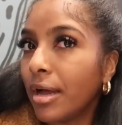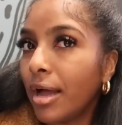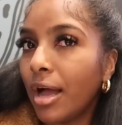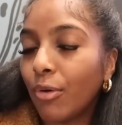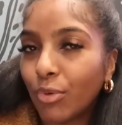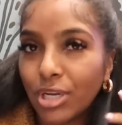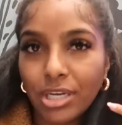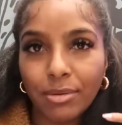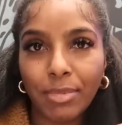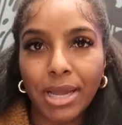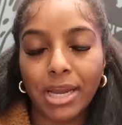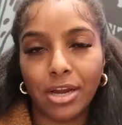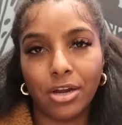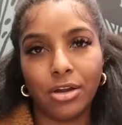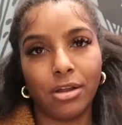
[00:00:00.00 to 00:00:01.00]
I would have done my
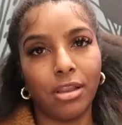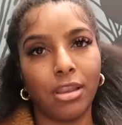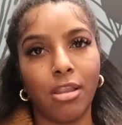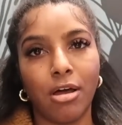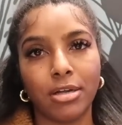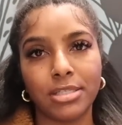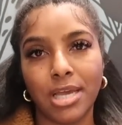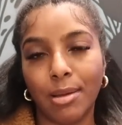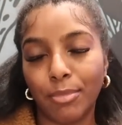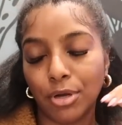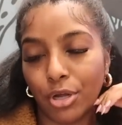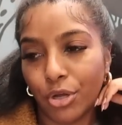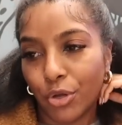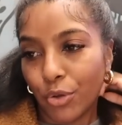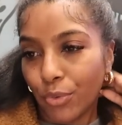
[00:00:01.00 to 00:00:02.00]
hair a long time
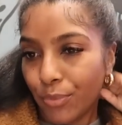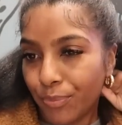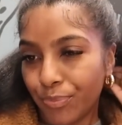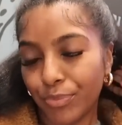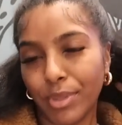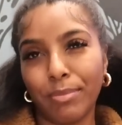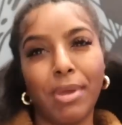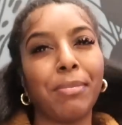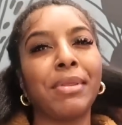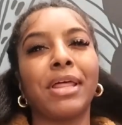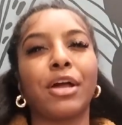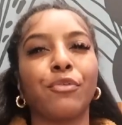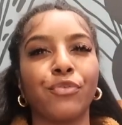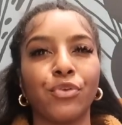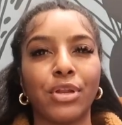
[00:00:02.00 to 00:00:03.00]
ago, maybe
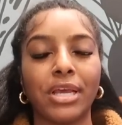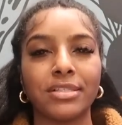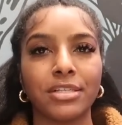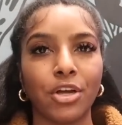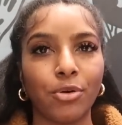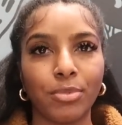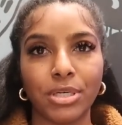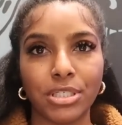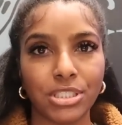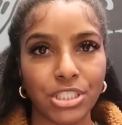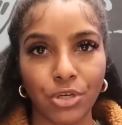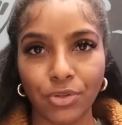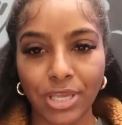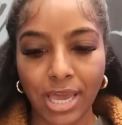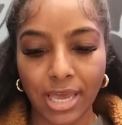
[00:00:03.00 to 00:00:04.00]
like a few days ago, but she
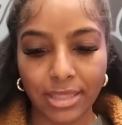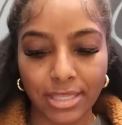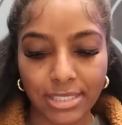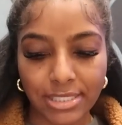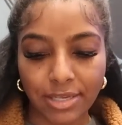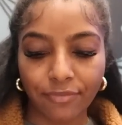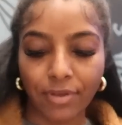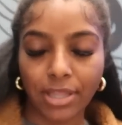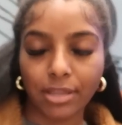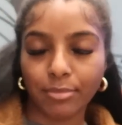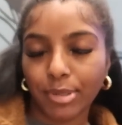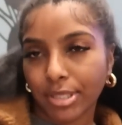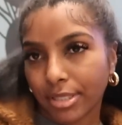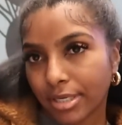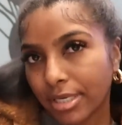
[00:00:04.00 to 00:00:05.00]
only had this
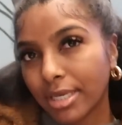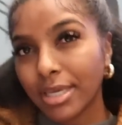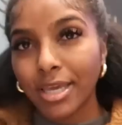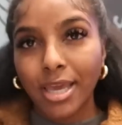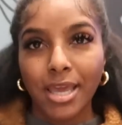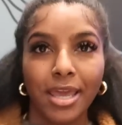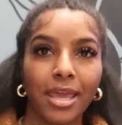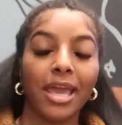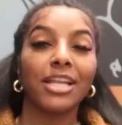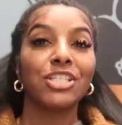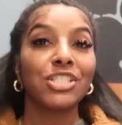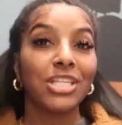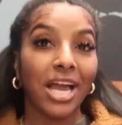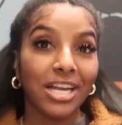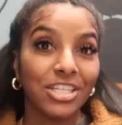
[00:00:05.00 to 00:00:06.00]
availability, and
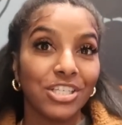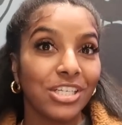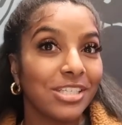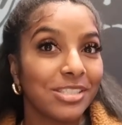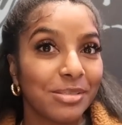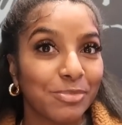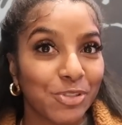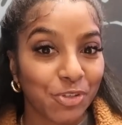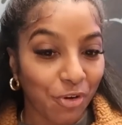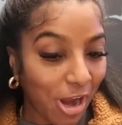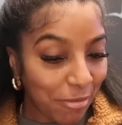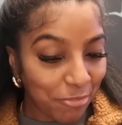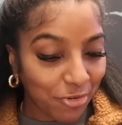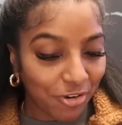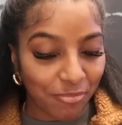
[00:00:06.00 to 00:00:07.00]
she's actually a
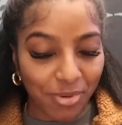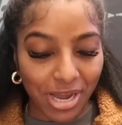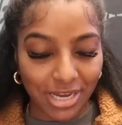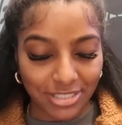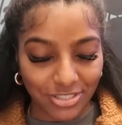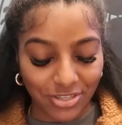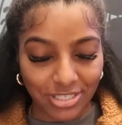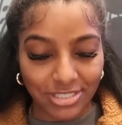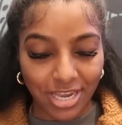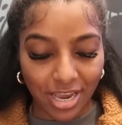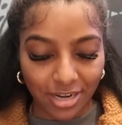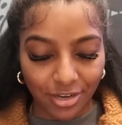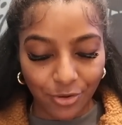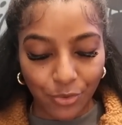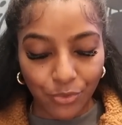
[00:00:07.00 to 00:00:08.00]
subscriber of mine, so that's
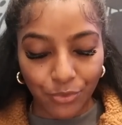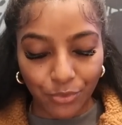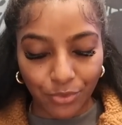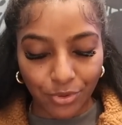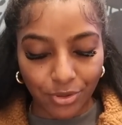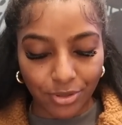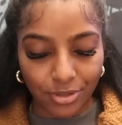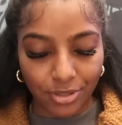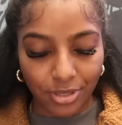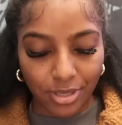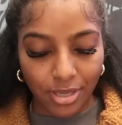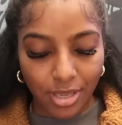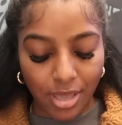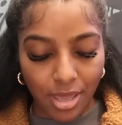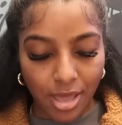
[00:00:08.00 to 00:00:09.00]
kind of cool.
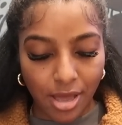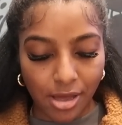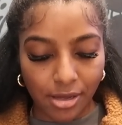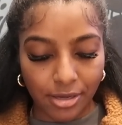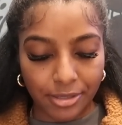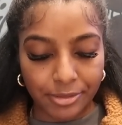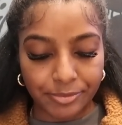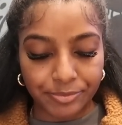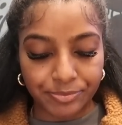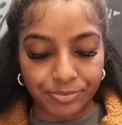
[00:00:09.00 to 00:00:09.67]
Um,